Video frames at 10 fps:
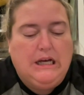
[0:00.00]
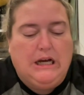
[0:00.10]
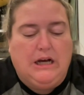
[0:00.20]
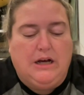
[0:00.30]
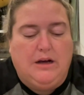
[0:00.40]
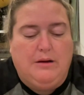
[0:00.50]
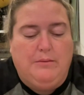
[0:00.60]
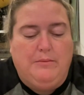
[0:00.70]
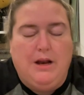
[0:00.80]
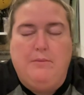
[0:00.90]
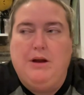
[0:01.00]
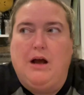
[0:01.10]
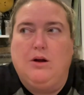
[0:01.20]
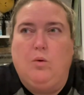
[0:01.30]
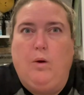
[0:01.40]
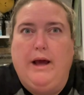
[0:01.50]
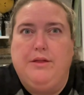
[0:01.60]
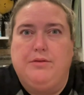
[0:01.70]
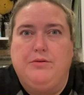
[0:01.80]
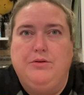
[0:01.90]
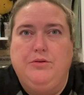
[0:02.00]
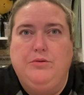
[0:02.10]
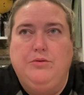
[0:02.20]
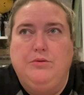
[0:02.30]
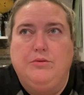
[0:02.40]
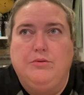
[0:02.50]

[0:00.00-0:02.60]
I'm not quite through